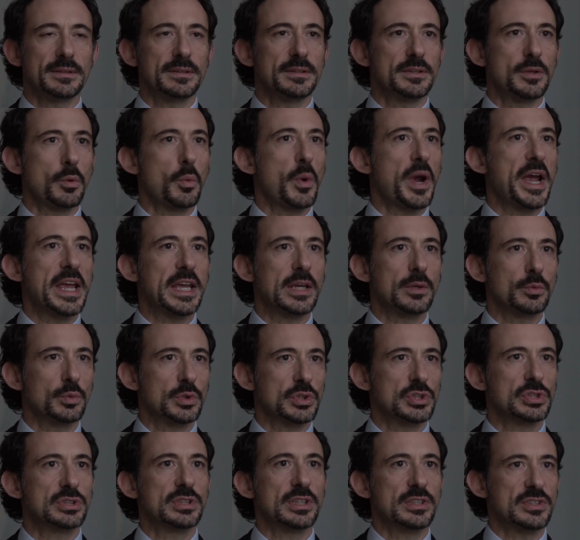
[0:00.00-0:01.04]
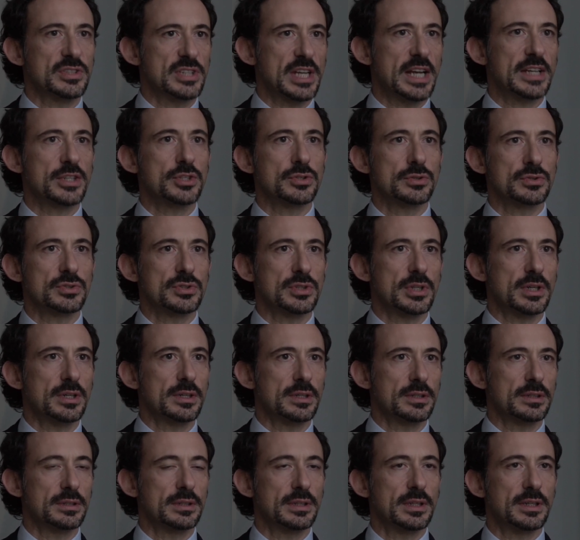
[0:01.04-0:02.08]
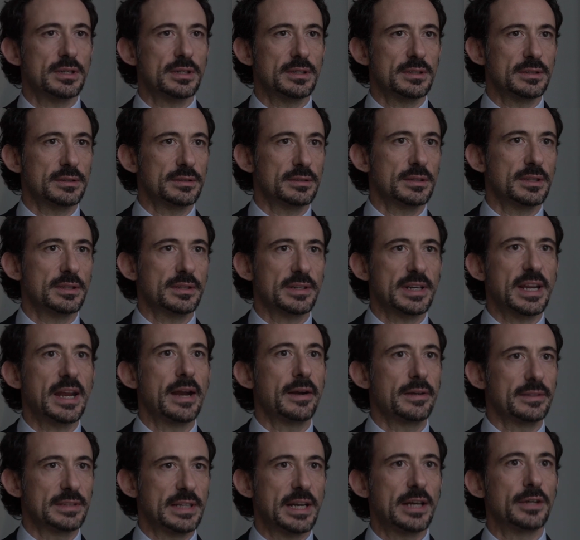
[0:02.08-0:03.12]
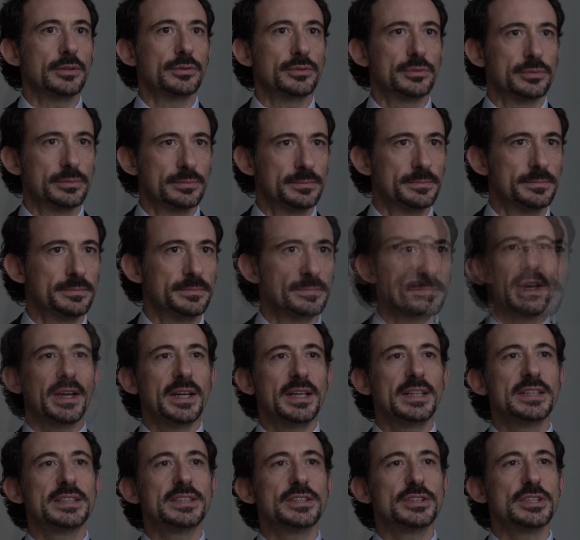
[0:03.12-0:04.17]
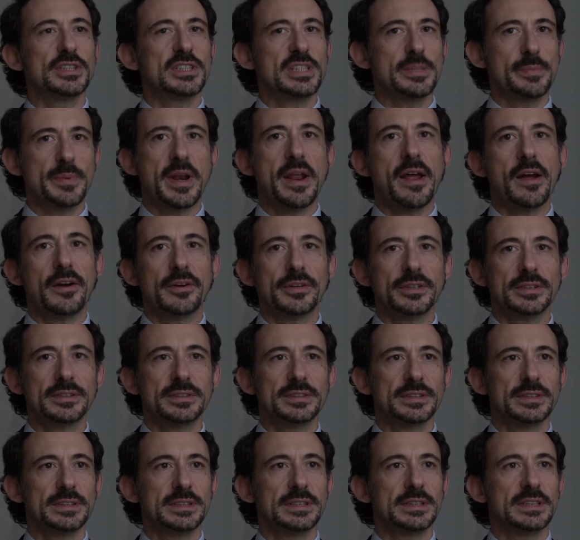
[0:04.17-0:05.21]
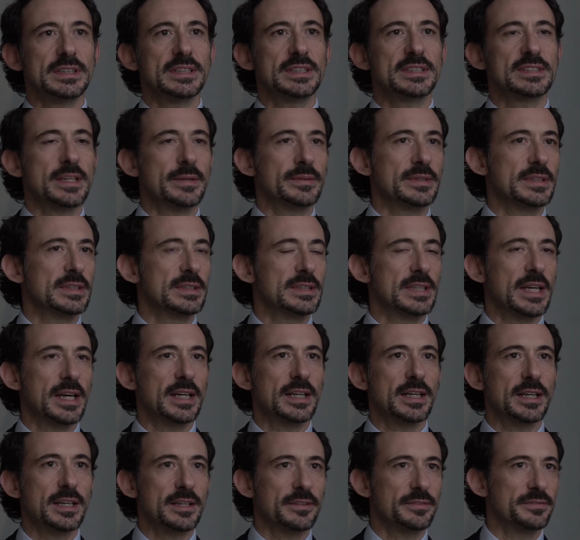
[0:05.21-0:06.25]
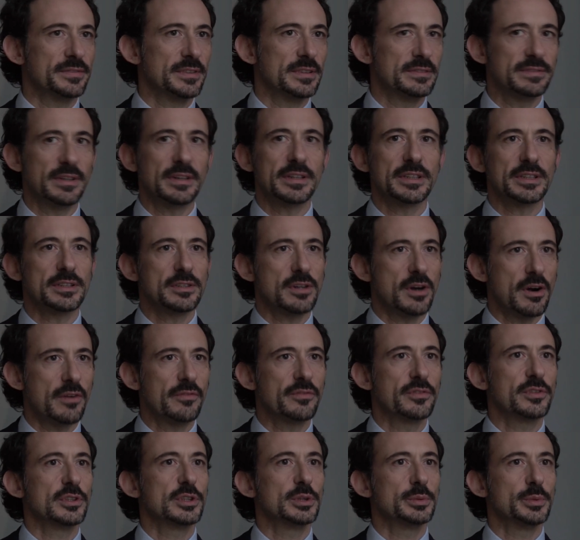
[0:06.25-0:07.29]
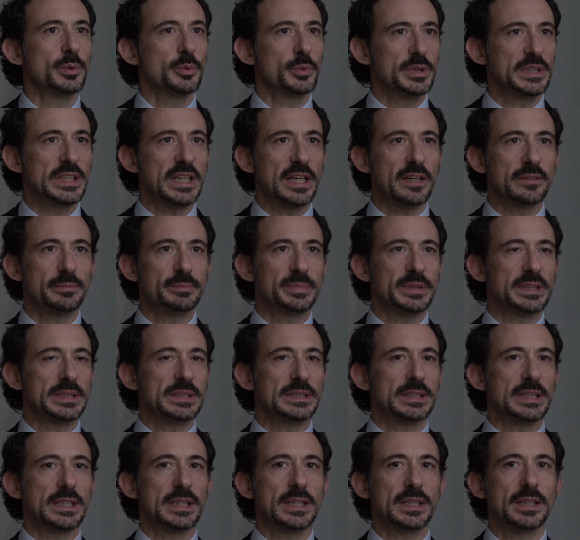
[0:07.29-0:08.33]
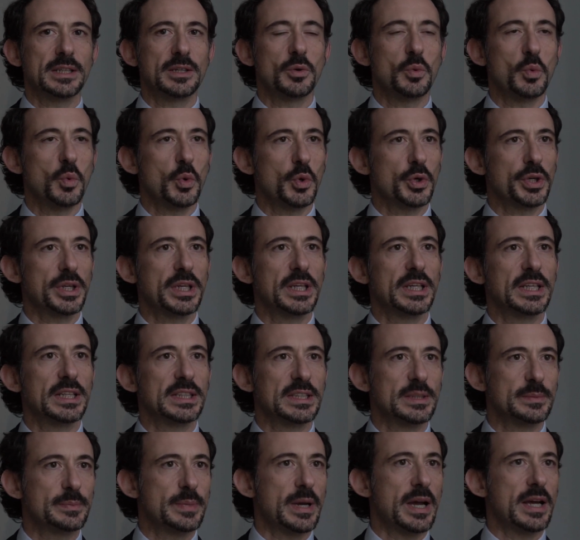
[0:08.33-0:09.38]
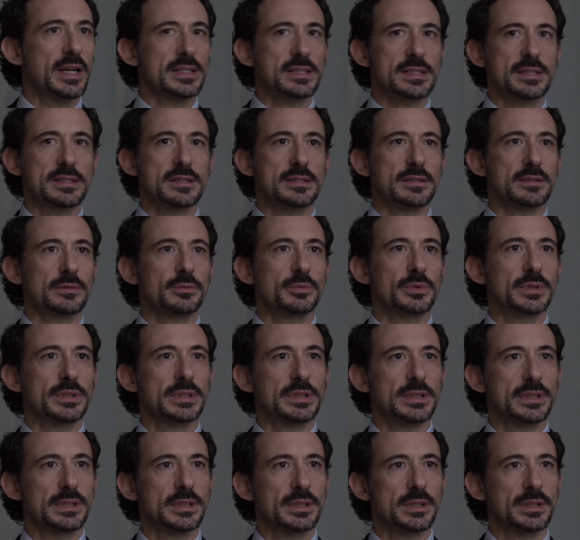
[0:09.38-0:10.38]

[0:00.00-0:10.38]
the way in which transactions are carried out. Interdisciplinarity is something that I feel very comfortable with. I've been working in the past with